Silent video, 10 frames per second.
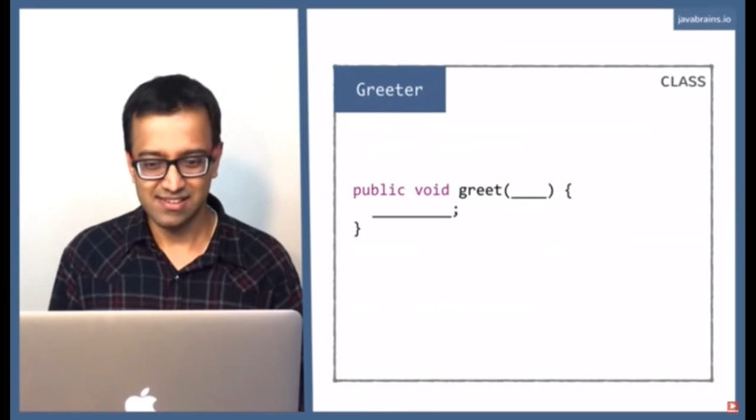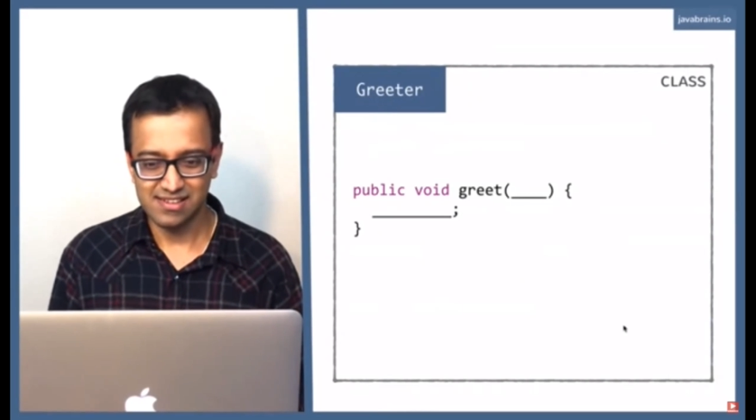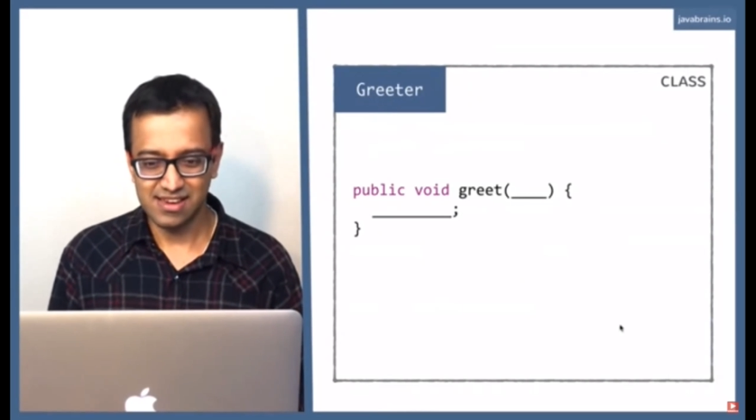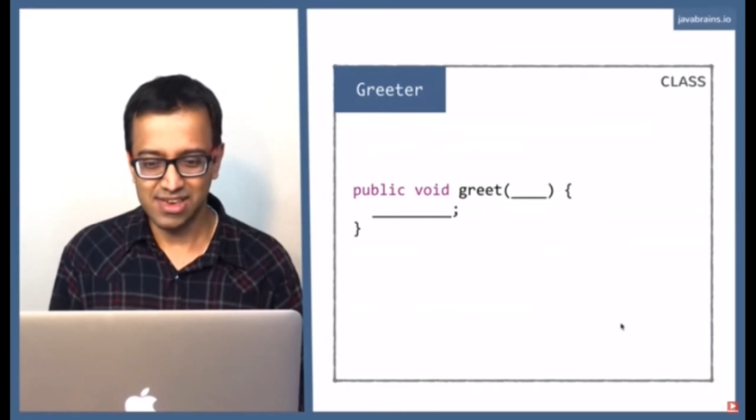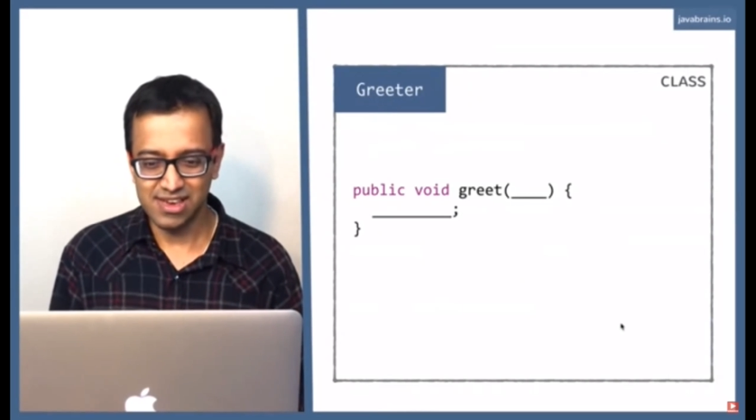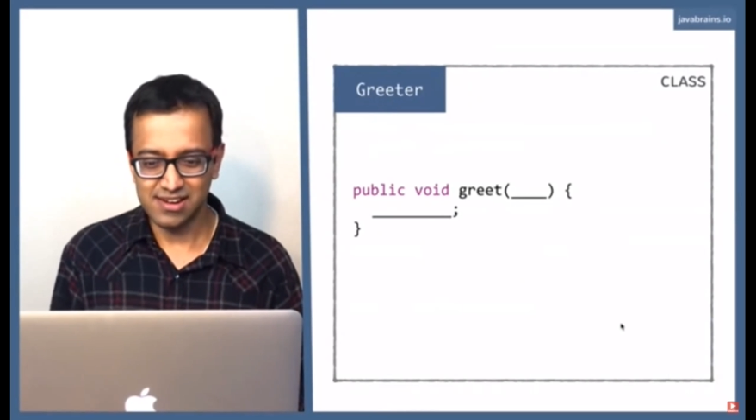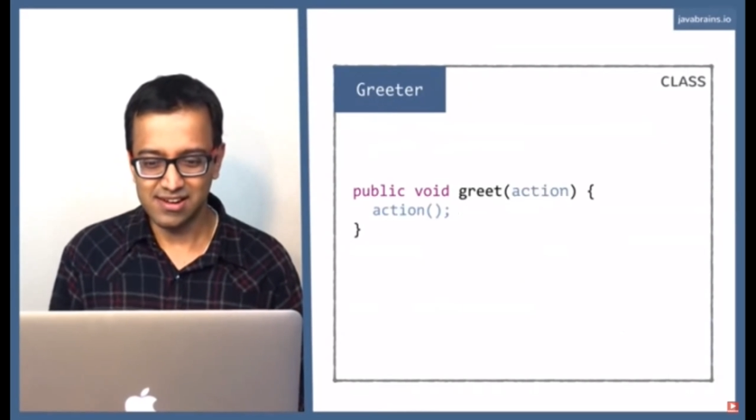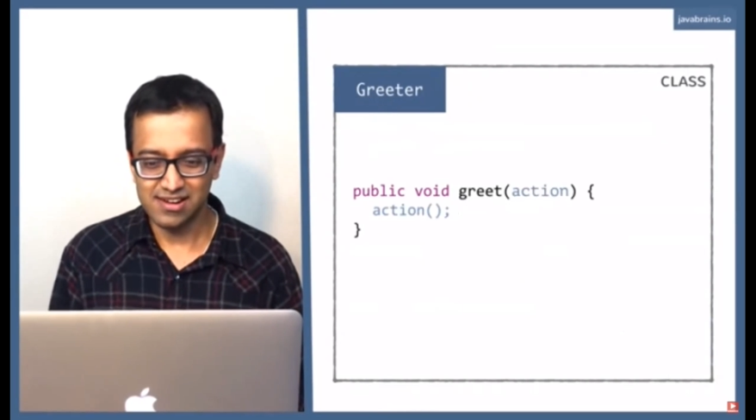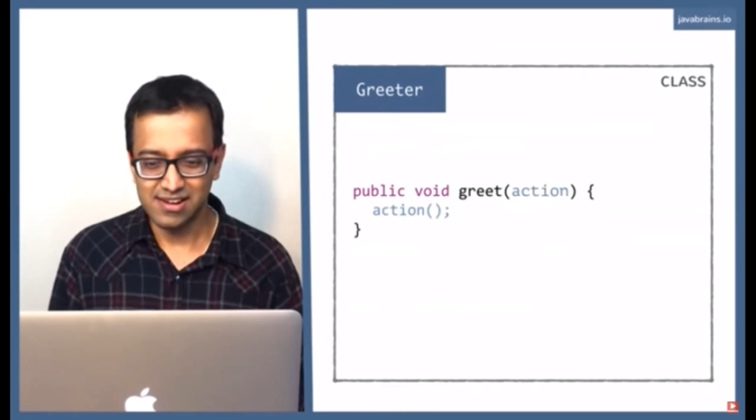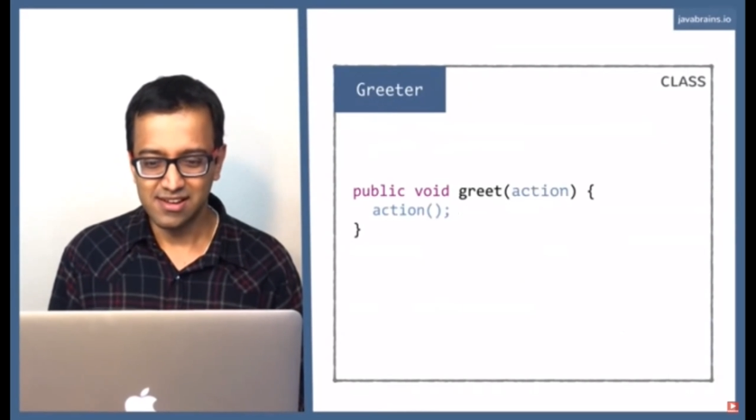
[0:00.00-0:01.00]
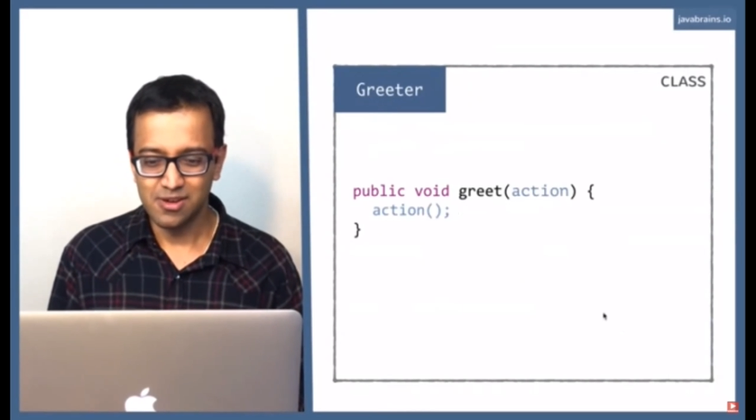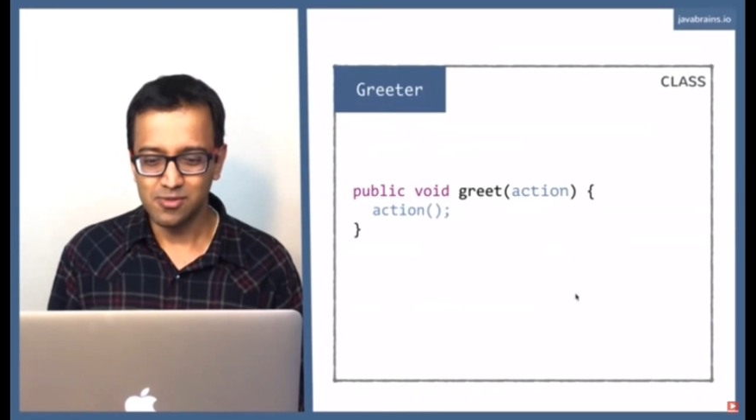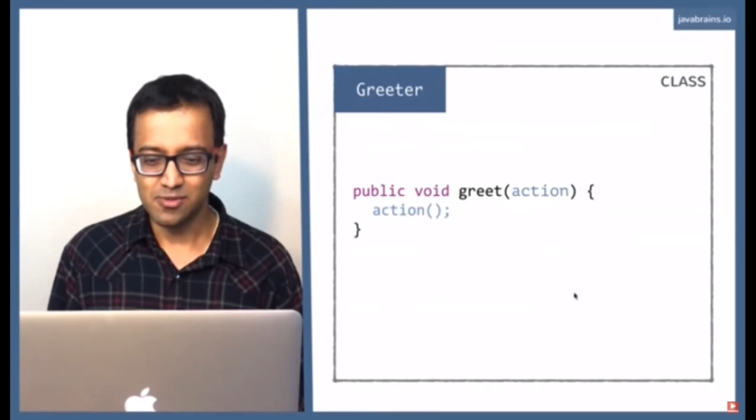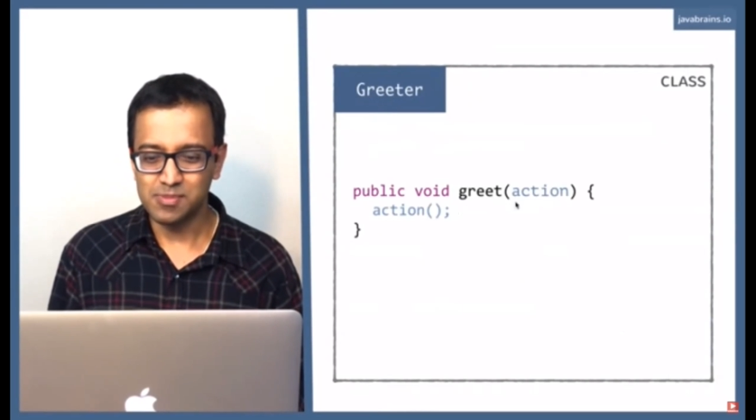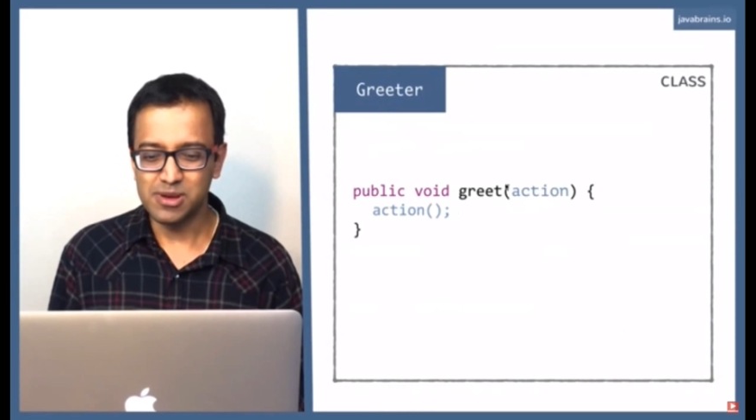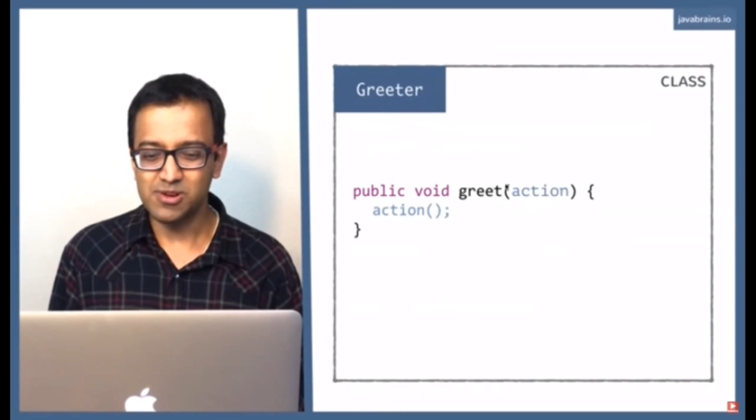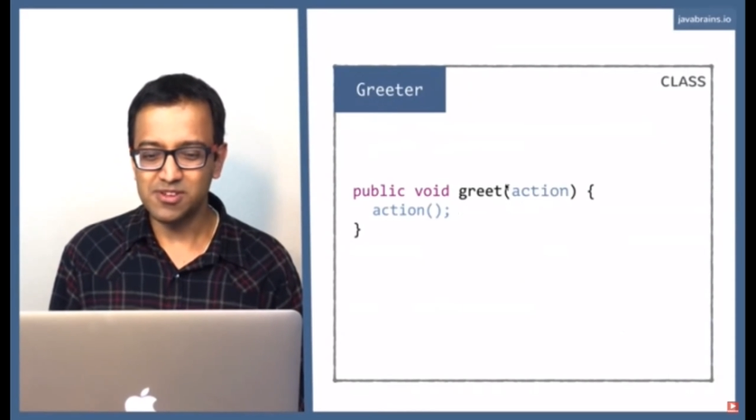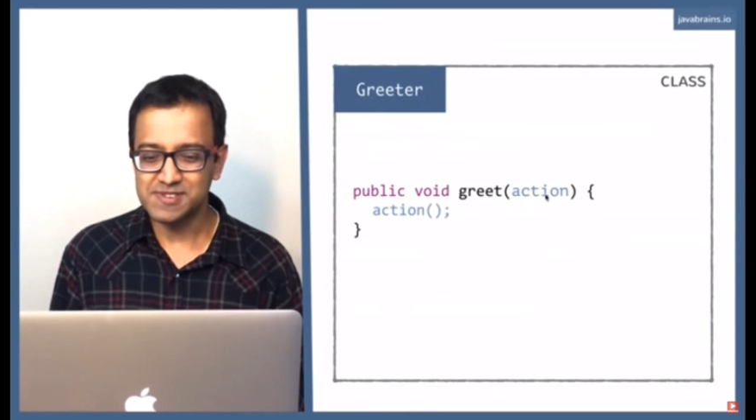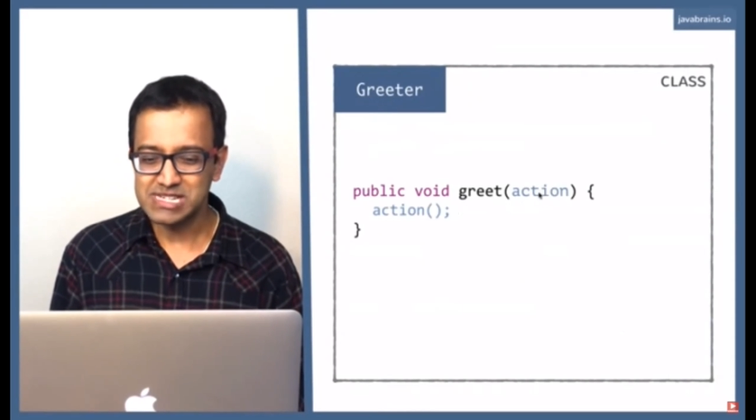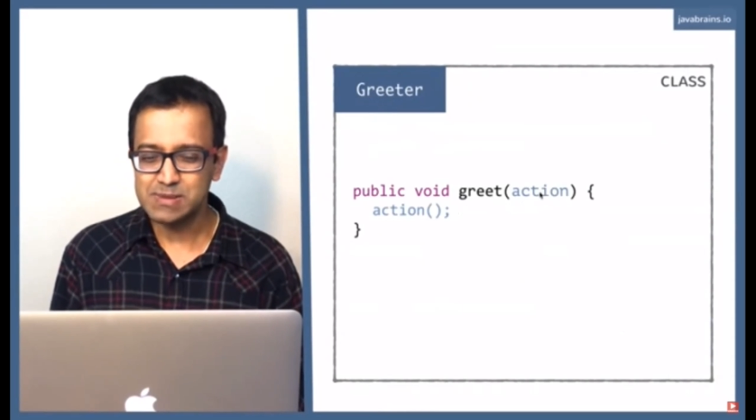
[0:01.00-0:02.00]
Now here, wouldn't it be cool if
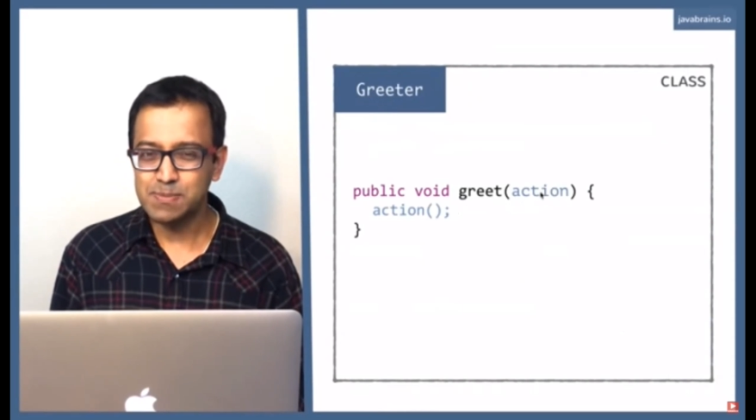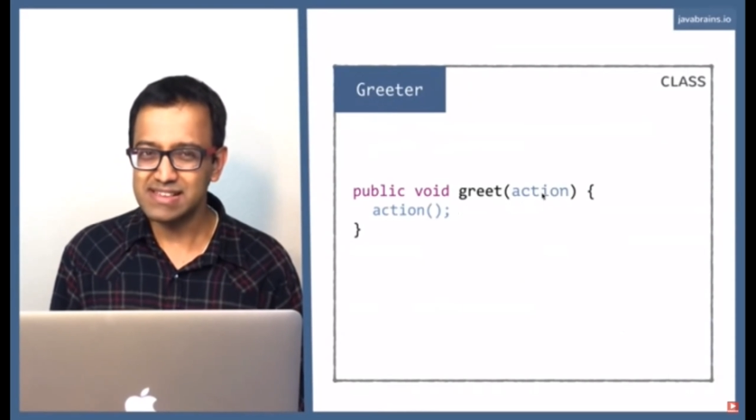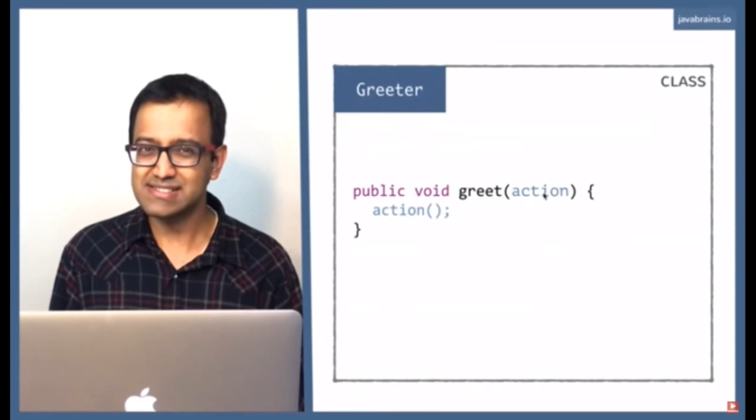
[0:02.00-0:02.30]
we just pass